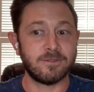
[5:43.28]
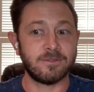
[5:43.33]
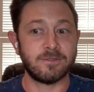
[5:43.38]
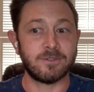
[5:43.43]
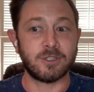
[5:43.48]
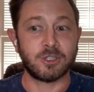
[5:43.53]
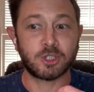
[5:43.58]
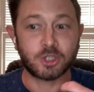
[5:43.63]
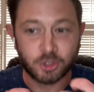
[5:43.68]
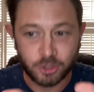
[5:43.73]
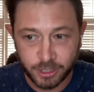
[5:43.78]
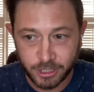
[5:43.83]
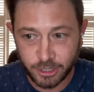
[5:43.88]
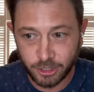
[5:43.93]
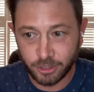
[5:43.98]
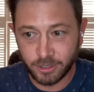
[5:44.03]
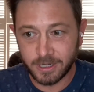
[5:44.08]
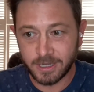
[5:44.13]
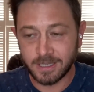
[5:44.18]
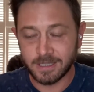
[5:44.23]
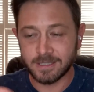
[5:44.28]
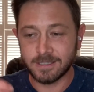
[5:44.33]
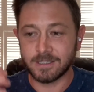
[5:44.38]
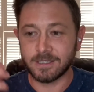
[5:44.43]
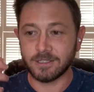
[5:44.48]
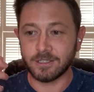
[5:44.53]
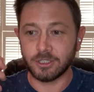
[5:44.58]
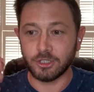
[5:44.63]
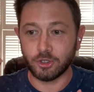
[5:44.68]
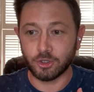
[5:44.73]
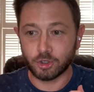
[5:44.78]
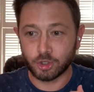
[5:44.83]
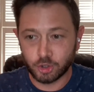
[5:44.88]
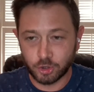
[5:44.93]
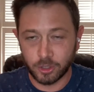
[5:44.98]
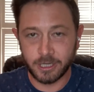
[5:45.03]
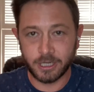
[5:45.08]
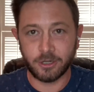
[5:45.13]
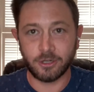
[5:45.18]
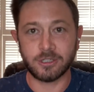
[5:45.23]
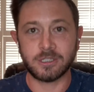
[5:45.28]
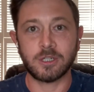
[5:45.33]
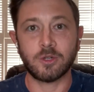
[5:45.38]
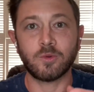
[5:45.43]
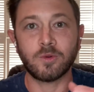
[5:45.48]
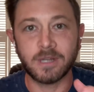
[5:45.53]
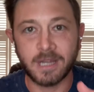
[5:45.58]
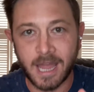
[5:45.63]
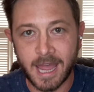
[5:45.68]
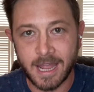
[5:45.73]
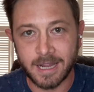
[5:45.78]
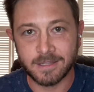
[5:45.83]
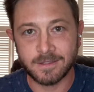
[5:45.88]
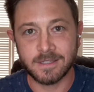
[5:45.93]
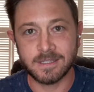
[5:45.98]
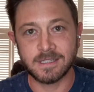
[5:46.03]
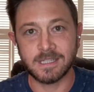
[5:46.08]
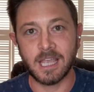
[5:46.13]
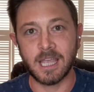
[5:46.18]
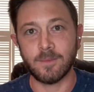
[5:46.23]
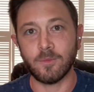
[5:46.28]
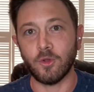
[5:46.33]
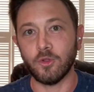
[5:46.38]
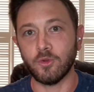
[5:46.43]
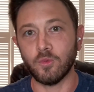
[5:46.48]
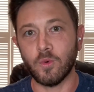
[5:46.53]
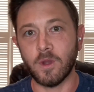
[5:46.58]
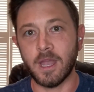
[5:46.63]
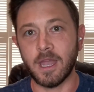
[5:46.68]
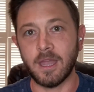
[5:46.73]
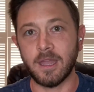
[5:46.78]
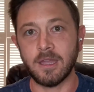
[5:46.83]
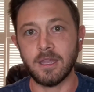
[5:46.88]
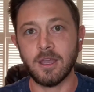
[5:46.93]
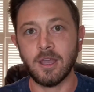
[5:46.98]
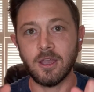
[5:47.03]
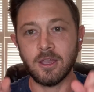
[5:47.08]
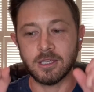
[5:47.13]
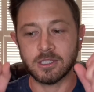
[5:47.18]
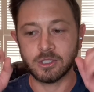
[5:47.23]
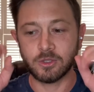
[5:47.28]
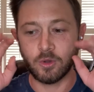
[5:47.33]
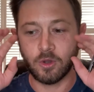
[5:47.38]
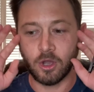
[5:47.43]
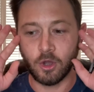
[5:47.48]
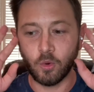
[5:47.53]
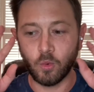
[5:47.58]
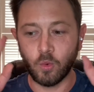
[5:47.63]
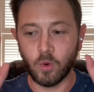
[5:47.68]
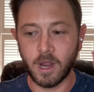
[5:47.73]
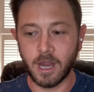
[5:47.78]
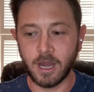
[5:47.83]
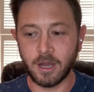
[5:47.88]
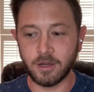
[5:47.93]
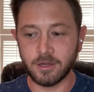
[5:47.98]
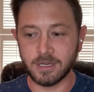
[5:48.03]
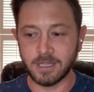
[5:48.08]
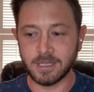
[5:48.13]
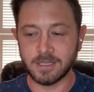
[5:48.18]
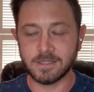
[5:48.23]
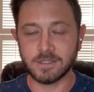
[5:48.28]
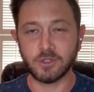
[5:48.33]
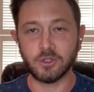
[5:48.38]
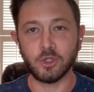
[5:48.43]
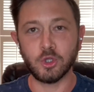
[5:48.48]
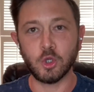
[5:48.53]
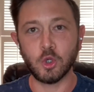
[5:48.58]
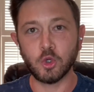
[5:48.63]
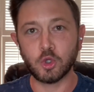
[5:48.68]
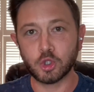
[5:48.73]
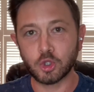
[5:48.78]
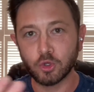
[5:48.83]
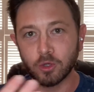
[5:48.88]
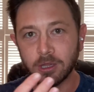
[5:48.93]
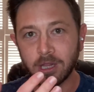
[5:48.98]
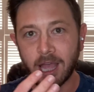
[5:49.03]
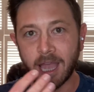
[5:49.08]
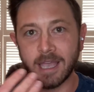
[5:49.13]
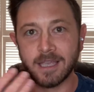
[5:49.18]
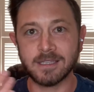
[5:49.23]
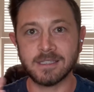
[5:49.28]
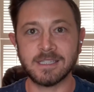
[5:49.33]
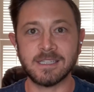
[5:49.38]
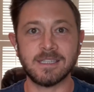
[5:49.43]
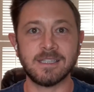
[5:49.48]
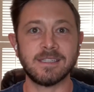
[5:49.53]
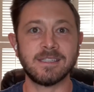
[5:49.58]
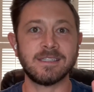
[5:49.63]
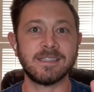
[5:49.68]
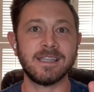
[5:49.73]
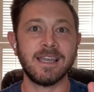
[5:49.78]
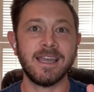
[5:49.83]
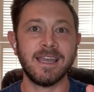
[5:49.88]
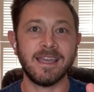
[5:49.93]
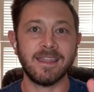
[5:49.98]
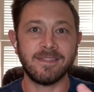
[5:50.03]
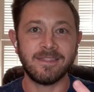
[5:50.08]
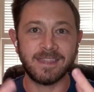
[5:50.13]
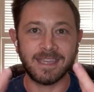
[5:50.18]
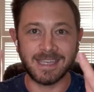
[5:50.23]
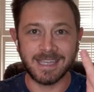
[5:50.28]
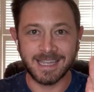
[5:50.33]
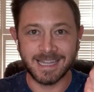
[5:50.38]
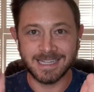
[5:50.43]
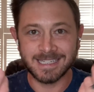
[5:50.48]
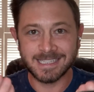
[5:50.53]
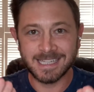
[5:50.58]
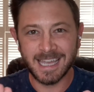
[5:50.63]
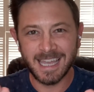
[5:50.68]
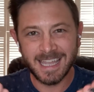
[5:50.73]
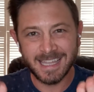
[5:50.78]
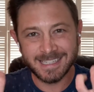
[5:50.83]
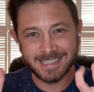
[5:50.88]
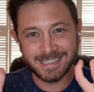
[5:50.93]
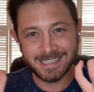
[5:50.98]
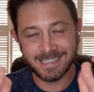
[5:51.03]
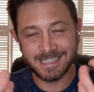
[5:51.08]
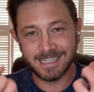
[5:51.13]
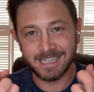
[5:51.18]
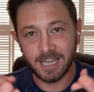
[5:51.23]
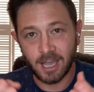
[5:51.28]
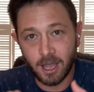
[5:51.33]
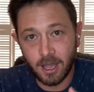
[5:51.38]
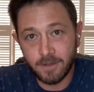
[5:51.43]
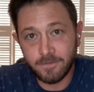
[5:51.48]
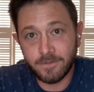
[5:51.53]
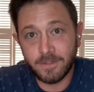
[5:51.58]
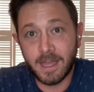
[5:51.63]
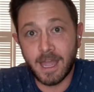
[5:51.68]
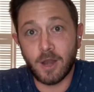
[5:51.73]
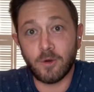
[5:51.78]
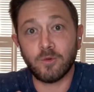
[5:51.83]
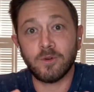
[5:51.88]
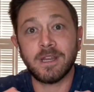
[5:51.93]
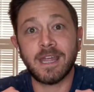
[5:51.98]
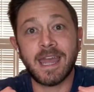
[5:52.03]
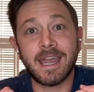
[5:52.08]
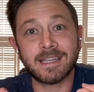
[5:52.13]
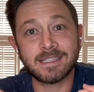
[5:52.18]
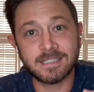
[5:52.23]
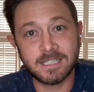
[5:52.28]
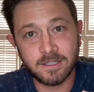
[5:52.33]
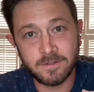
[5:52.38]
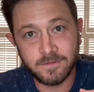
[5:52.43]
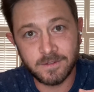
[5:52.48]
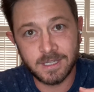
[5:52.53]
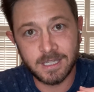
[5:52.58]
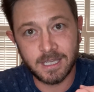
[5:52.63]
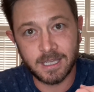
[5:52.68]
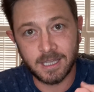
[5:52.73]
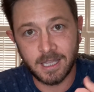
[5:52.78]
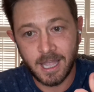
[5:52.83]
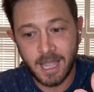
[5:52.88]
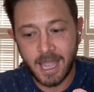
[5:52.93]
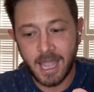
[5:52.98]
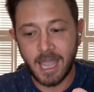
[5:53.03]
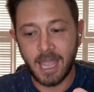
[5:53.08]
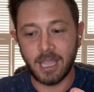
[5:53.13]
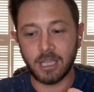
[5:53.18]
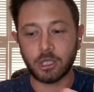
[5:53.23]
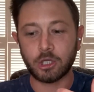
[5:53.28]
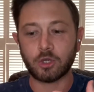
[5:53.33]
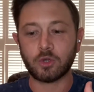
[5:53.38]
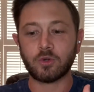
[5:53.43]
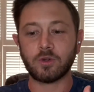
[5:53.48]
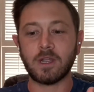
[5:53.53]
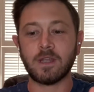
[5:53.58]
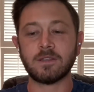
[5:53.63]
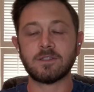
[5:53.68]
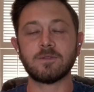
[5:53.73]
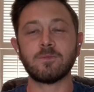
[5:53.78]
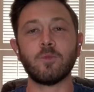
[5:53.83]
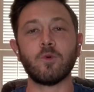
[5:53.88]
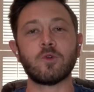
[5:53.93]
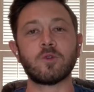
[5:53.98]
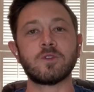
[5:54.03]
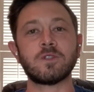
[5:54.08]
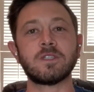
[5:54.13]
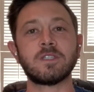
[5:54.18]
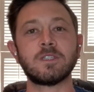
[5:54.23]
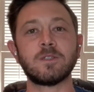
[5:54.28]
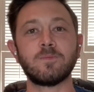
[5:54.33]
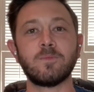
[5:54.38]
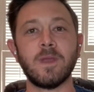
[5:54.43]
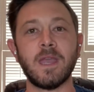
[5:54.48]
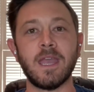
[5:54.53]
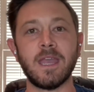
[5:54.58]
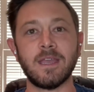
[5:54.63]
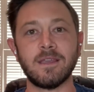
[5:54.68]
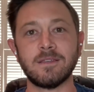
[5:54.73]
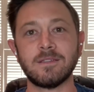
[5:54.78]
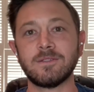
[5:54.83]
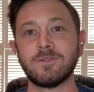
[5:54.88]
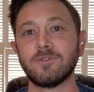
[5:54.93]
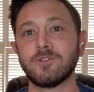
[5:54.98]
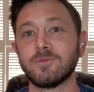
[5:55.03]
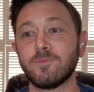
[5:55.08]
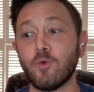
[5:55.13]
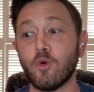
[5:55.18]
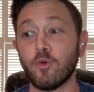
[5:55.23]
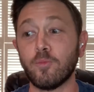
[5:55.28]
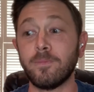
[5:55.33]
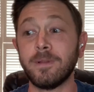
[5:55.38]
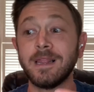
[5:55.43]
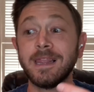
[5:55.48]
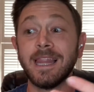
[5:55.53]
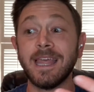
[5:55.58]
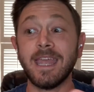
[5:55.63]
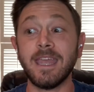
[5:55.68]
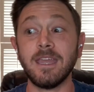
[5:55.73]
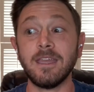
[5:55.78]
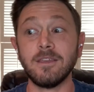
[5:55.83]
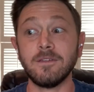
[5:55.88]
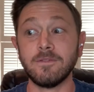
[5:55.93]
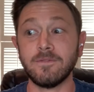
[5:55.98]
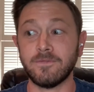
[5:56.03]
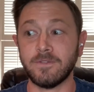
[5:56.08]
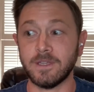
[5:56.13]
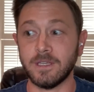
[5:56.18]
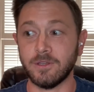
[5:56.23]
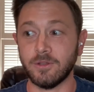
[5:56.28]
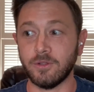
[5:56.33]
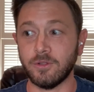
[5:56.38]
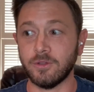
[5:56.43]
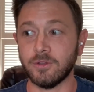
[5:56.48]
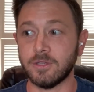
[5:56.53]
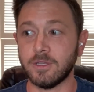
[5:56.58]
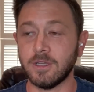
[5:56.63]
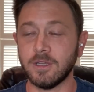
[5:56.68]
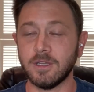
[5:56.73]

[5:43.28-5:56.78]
The trigger is you're triggered to react the same old way. So awareness neutralizes the intensity of that reactivity and creates more space. There's more playing field